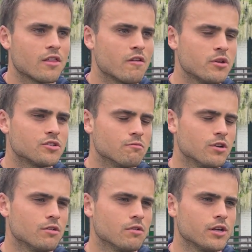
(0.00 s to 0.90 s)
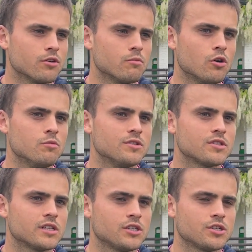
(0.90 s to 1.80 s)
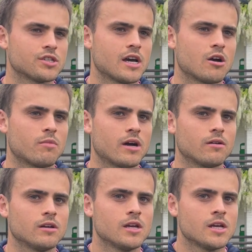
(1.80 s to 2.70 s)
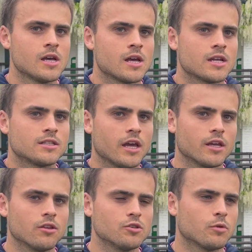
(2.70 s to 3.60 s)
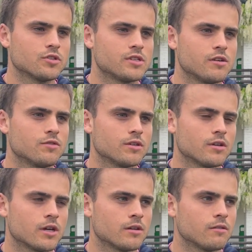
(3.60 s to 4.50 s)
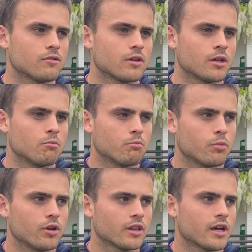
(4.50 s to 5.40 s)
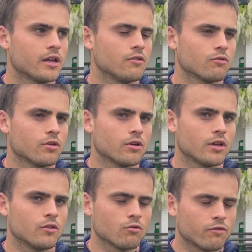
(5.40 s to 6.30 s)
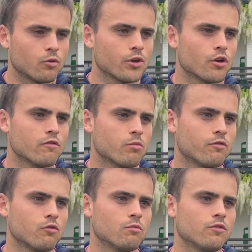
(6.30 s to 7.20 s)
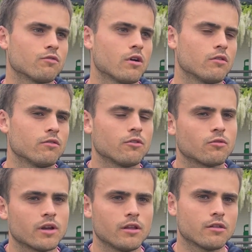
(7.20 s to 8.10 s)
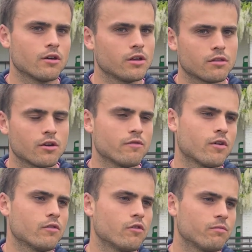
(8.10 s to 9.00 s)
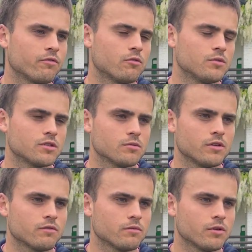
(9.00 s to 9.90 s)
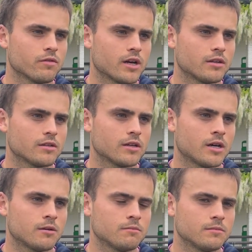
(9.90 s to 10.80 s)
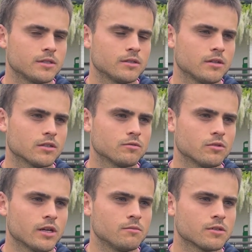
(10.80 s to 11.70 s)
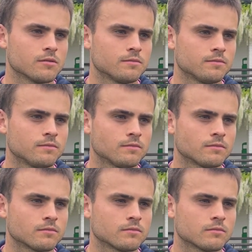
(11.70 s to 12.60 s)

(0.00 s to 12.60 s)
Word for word: there have been some really really good moments. It's just now about taking those positives and, and, and putting that into a into a 40 over performance rather than the 20, 30, 35 over performance that we've we've had um, in the last four games. Yeah, for sure.